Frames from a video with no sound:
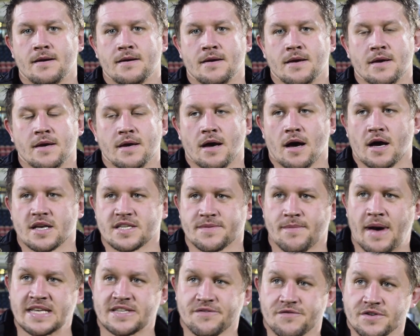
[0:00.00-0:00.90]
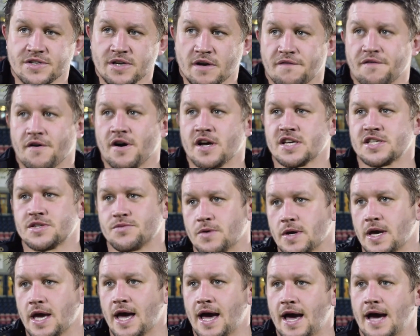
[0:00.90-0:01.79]
It's a massive result for us.
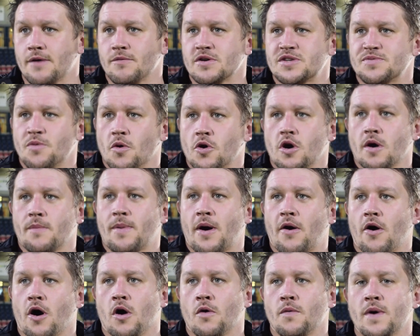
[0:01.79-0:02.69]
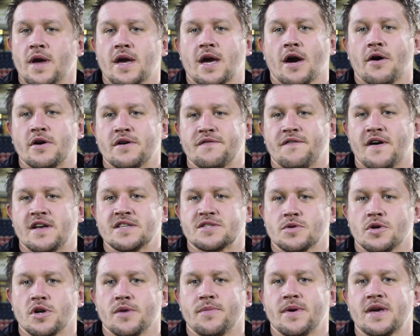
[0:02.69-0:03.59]
We spoke about all week how our
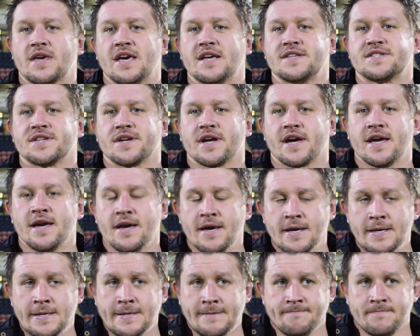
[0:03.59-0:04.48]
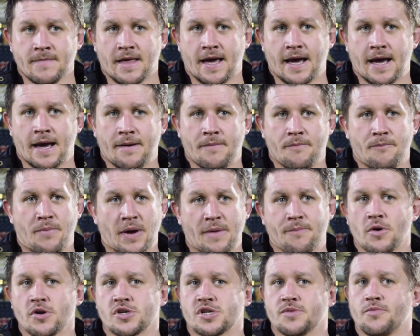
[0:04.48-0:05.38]
defence was going to be key today.
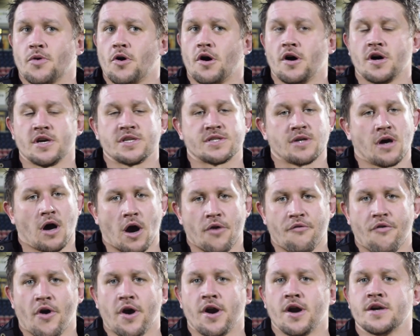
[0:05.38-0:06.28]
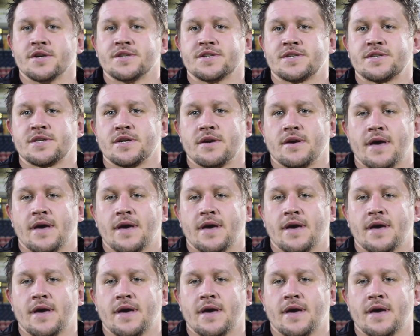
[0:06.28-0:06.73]
Big bunch of boys, hard runners.